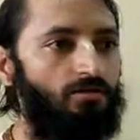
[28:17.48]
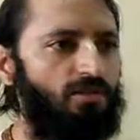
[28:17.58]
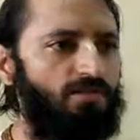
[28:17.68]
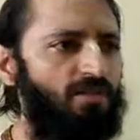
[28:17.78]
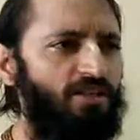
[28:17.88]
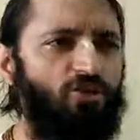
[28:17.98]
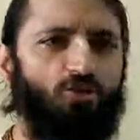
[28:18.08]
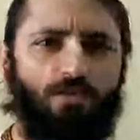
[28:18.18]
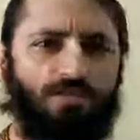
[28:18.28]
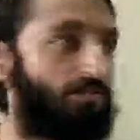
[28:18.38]
just be a
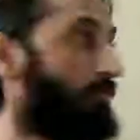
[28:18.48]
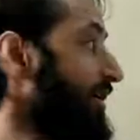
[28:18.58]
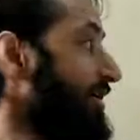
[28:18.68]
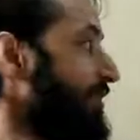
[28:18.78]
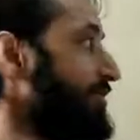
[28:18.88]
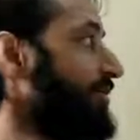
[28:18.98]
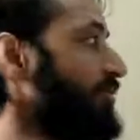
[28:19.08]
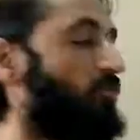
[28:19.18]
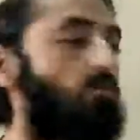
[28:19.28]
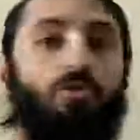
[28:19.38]
new person, but he may be
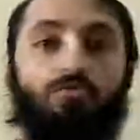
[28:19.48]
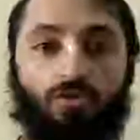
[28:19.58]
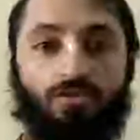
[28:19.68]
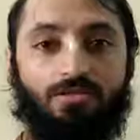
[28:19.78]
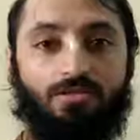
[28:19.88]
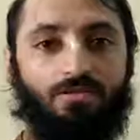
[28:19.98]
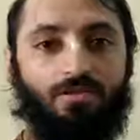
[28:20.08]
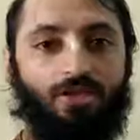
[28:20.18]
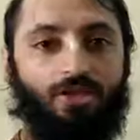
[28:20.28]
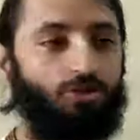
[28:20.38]
in mode of goodness.
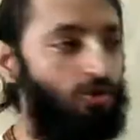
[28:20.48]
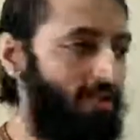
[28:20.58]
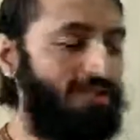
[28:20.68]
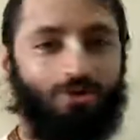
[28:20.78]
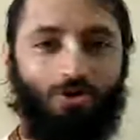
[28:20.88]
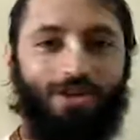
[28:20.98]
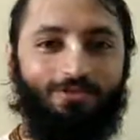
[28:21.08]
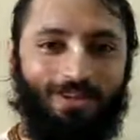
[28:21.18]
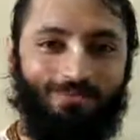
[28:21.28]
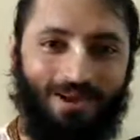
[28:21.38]
So he is a
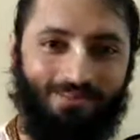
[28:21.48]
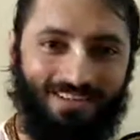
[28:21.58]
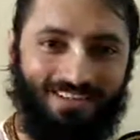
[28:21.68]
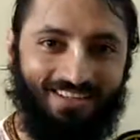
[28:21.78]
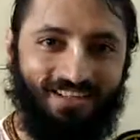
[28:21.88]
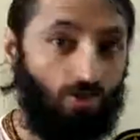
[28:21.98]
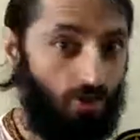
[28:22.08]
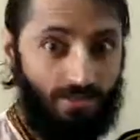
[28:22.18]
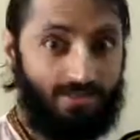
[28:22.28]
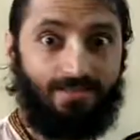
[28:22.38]
qualified Brahman.
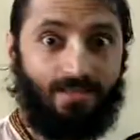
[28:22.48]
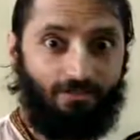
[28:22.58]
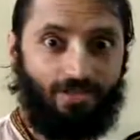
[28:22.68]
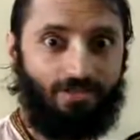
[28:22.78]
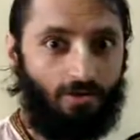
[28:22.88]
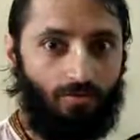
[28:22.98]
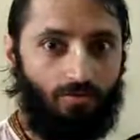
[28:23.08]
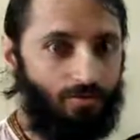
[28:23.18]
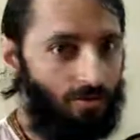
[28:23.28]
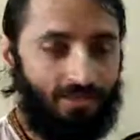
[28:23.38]
Not necessarily Vaishnav.
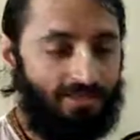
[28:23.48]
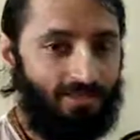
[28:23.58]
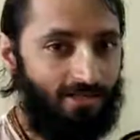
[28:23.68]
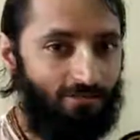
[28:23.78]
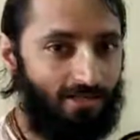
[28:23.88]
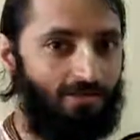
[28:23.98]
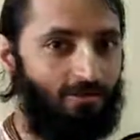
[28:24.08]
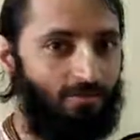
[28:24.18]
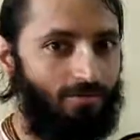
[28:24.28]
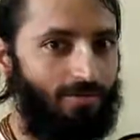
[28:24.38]
Not necessarily
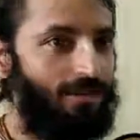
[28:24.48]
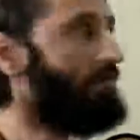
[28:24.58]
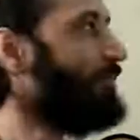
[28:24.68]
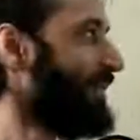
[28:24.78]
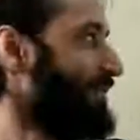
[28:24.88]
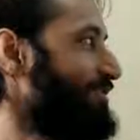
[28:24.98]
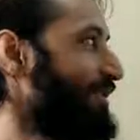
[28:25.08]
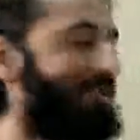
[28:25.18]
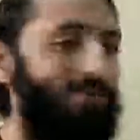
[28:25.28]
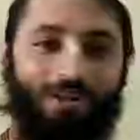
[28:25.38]
Vaishnav. But he
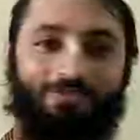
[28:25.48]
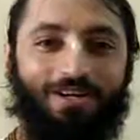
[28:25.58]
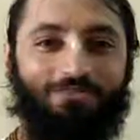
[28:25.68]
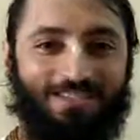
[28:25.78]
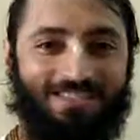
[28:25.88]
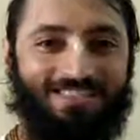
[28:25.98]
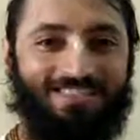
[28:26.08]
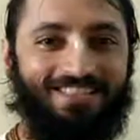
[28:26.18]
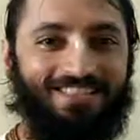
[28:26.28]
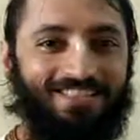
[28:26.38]
may be a qualified person
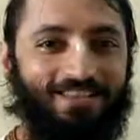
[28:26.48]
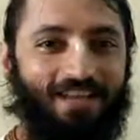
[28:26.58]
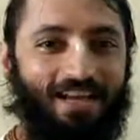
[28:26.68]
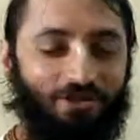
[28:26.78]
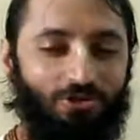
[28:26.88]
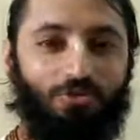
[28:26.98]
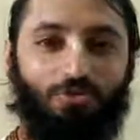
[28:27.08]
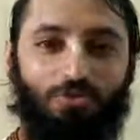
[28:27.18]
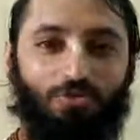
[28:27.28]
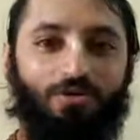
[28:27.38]
to
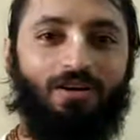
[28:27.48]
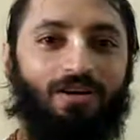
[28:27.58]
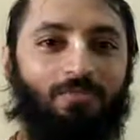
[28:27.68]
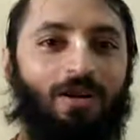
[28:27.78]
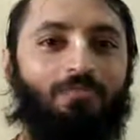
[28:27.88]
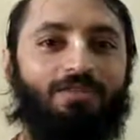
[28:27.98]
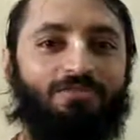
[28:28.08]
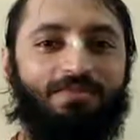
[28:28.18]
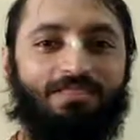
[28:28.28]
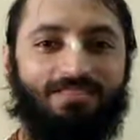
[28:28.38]
do
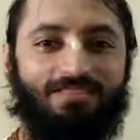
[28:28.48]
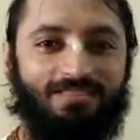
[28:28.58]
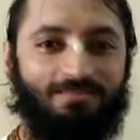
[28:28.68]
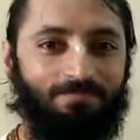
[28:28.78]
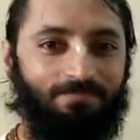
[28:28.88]
Brahman's business.